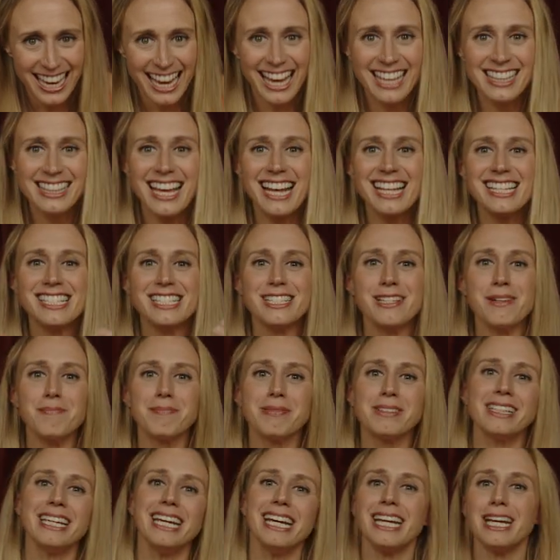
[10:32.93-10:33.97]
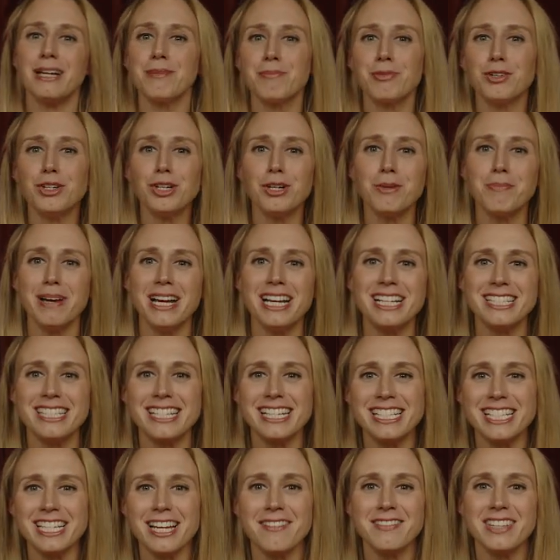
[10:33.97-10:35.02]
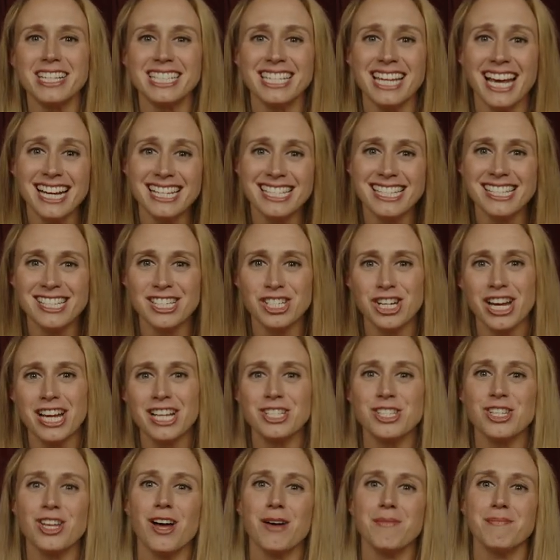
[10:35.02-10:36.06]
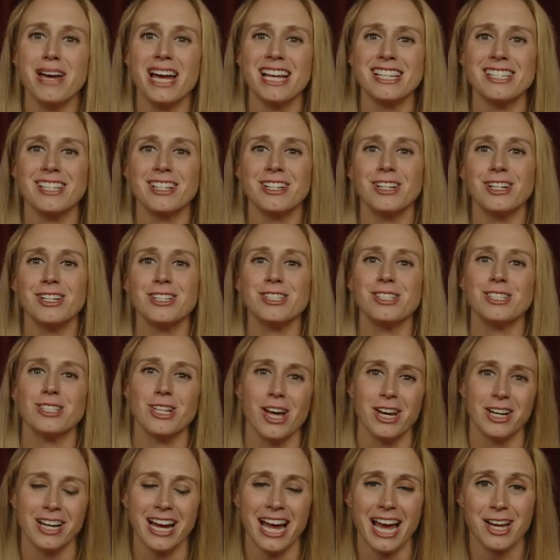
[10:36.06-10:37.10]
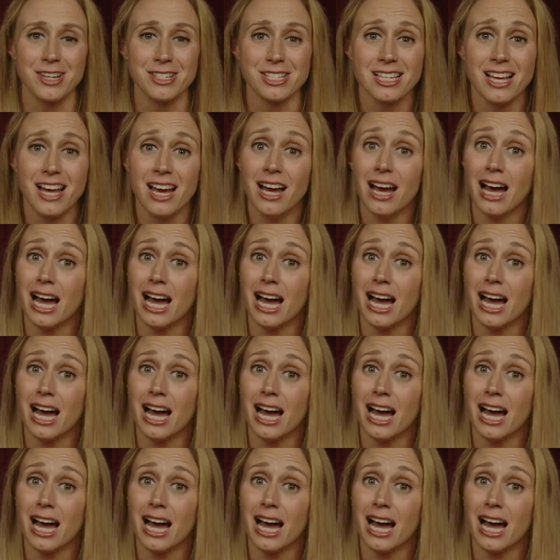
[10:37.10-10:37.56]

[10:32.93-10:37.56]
And that's the bleak and brutal basics of the Texas Chainsaw Massacre Slaughterhouse.